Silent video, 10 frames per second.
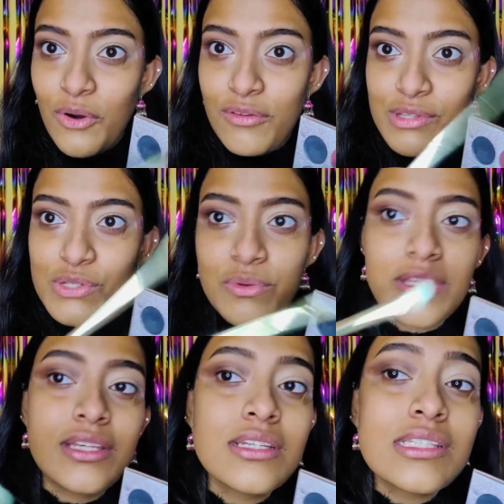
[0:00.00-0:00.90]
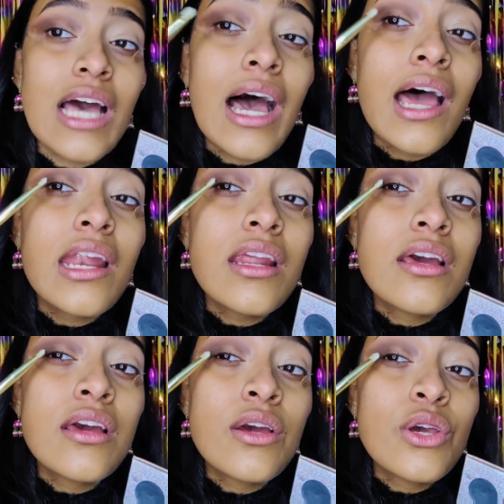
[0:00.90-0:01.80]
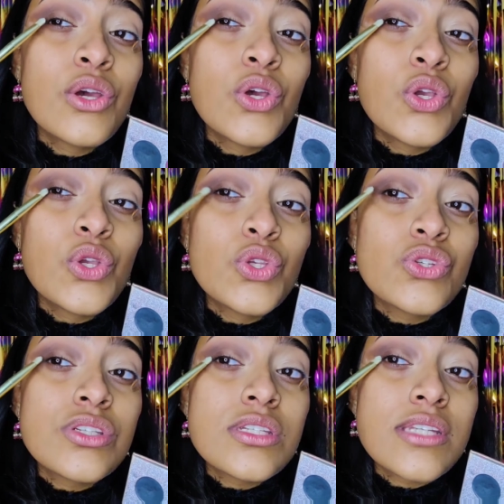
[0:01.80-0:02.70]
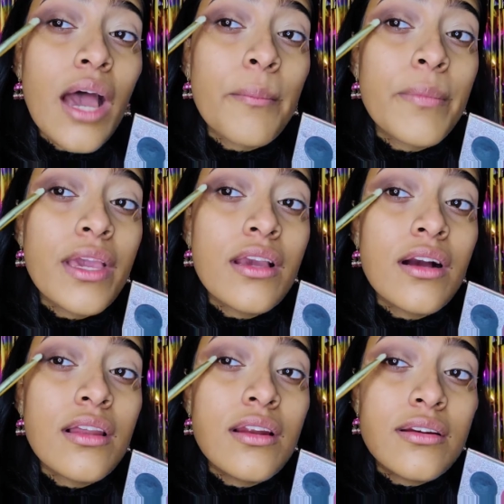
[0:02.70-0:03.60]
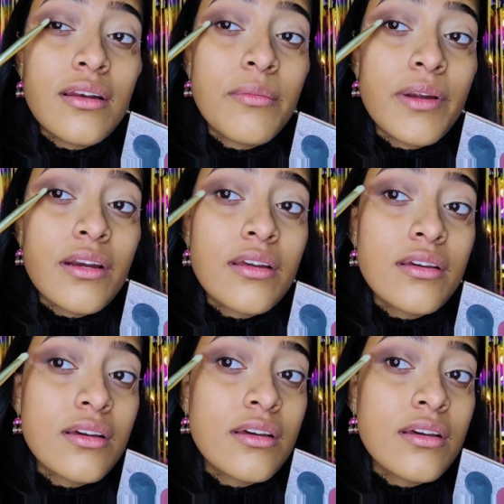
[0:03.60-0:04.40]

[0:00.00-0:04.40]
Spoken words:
always doing this, and just tapping a little bit.